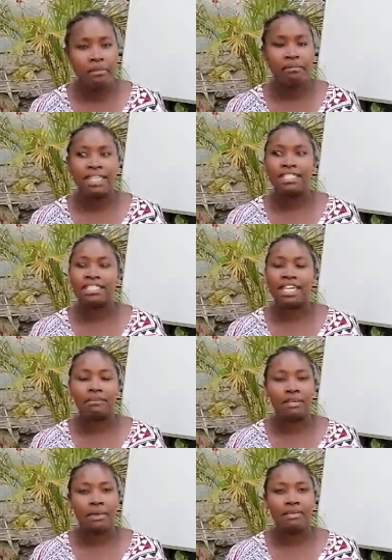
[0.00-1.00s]
but it
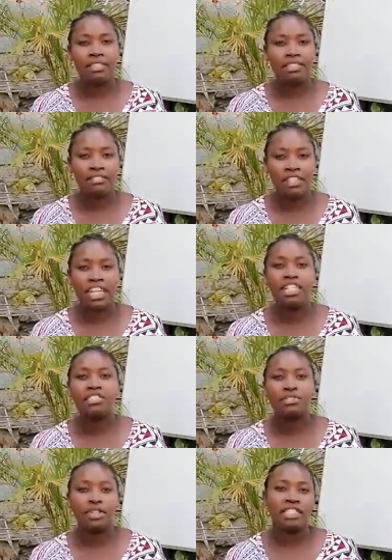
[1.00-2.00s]
can be a bit difficult
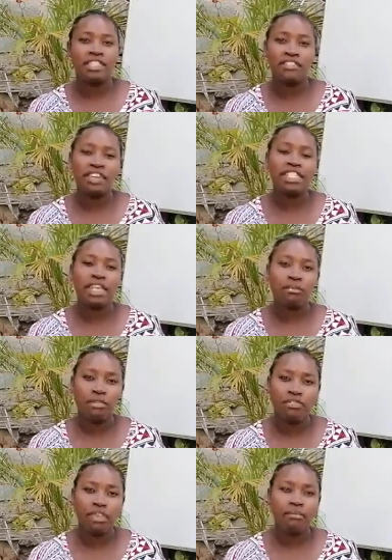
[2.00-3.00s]
to identify some
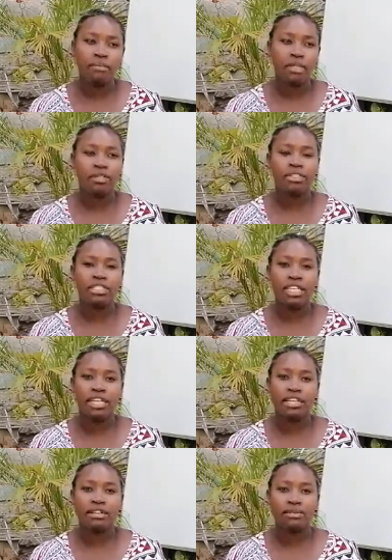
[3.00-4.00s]
of them because
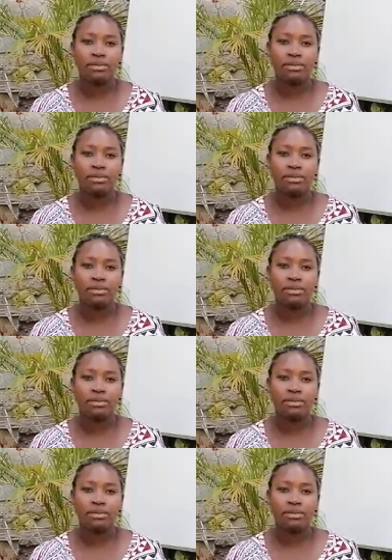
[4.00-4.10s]
uh,